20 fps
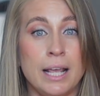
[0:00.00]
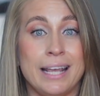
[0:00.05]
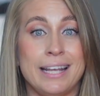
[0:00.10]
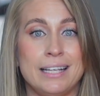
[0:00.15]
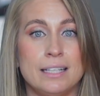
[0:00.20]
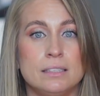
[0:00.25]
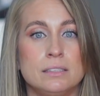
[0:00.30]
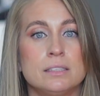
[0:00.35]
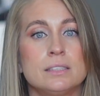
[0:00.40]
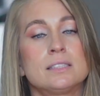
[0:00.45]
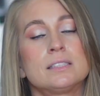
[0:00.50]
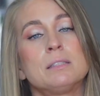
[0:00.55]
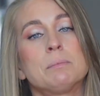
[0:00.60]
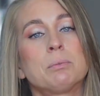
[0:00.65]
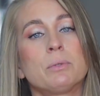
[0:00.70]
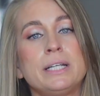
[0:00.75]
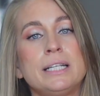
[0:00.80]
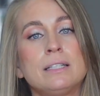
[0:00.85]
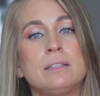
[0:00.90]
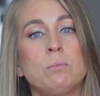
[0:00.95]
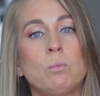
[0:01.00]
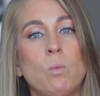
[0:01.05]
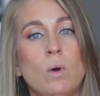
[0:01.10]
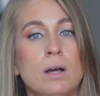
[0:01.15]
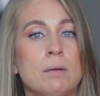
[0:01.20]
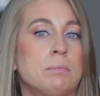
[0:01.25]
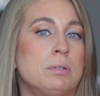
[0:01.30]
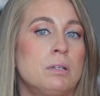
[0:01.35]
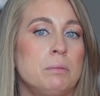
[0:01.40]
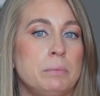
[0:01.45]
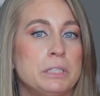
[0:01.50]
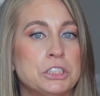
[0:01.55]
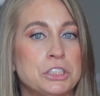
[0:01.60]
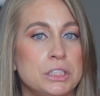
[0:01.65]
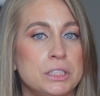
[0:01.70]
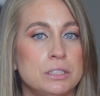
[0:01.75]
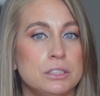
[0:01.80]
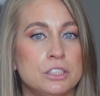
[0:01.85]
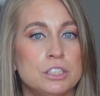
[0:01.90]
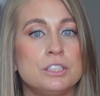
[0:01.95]
And does the brand want
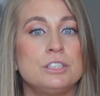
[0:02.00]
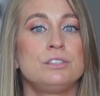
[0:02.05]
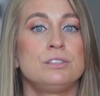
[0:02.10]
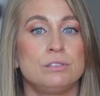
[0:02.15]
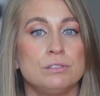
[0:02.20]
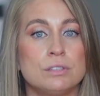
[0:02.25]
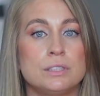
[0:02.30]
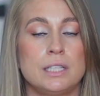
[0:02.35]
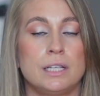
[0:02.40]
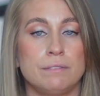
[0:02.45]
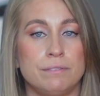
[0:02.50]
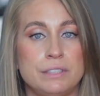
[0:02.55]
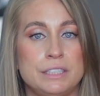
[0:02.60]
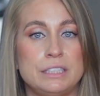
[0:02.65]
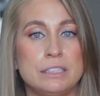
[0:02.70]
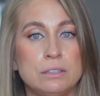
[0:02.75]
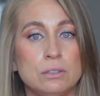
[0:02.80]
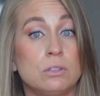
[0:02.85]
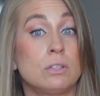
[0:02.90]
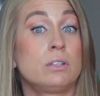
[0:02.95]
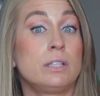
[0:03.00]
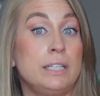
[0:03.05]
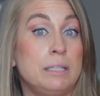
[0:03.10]
permission to use that video or